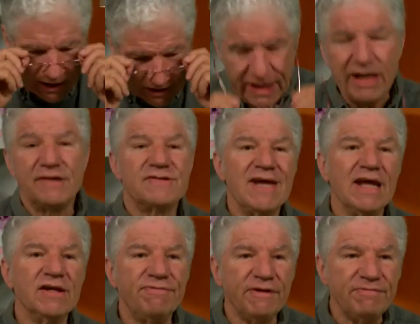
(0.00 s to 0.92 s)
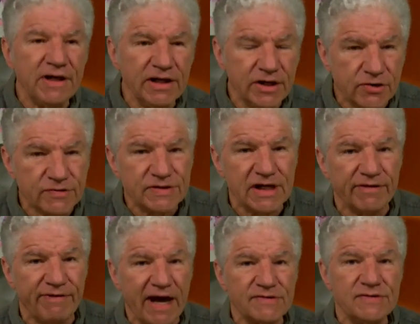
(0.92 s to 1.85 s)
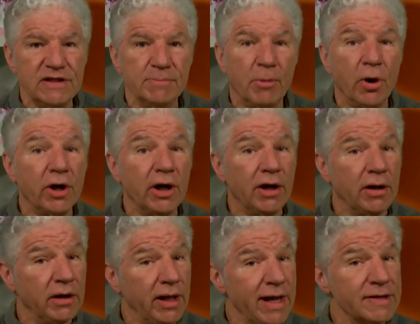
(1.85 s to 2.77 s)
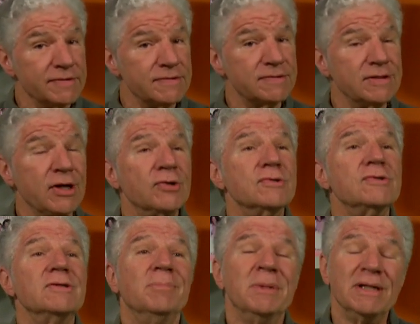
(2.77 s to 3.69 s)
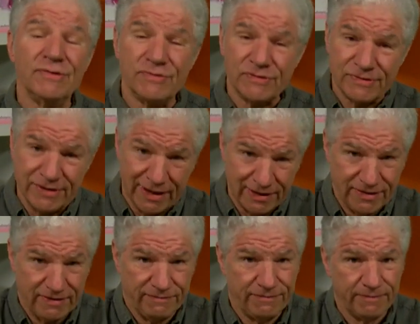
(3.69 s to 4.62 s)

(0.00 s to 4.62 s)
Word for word: takes 10 to 15 years to get a vaccine to market unless there's some incentive.